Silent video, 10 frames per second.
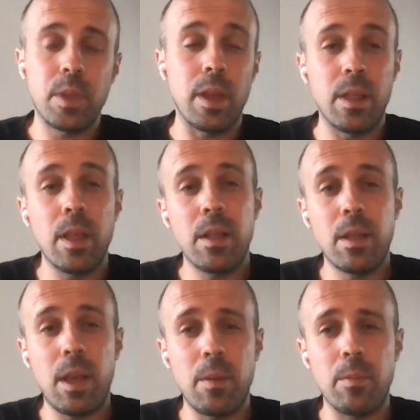at that
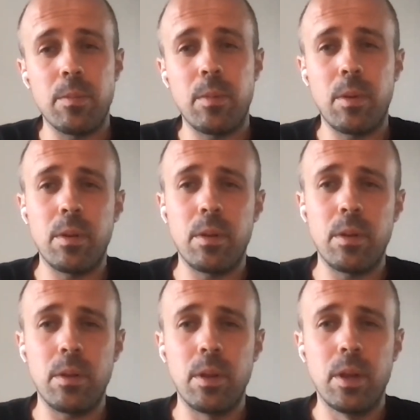time,
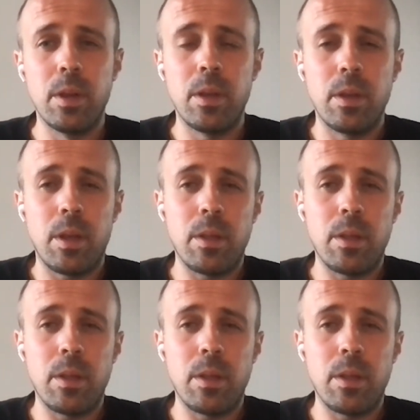I